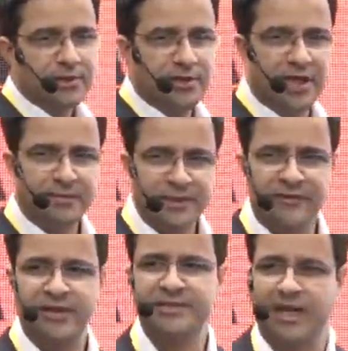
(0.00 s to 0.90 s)
So let me give
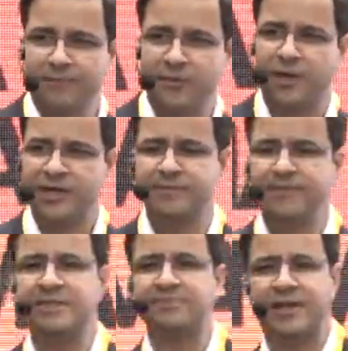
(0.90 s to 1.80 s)
you an example what it
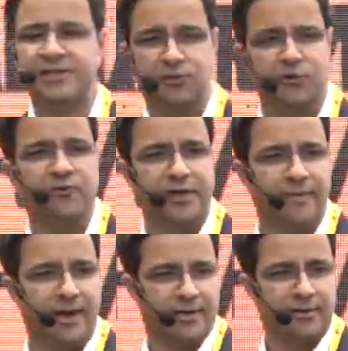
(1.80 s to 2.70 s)
means by the slow
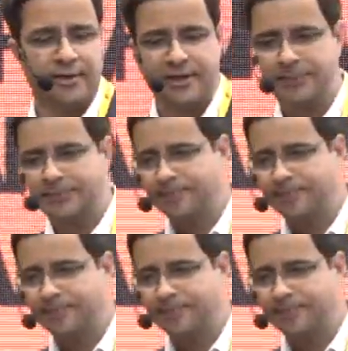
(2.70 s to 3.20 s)
feedback, right?